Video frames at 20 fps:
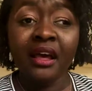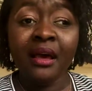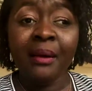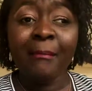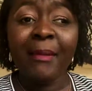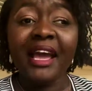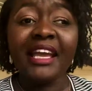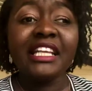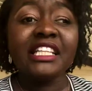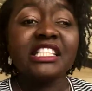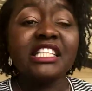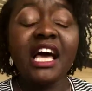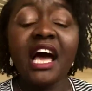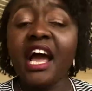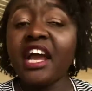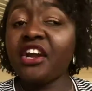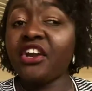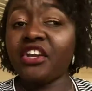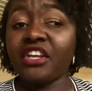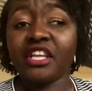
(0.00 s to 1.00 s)
my
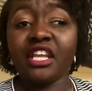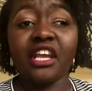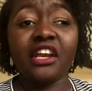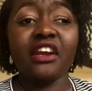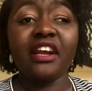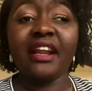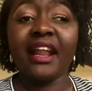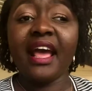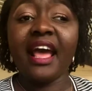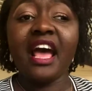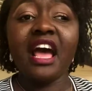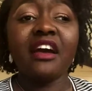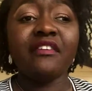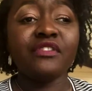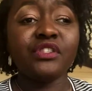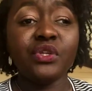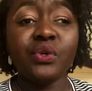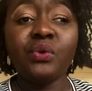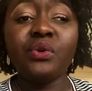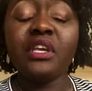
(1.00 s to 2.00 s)
entire year and a half,
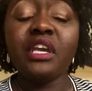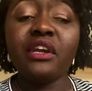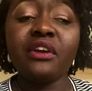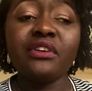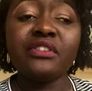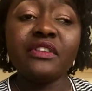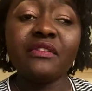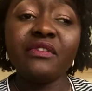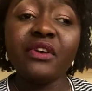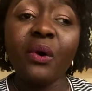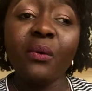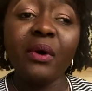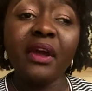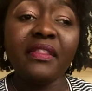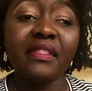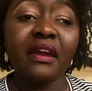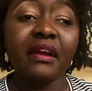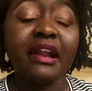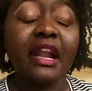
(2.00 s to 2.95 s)
2 years of going there.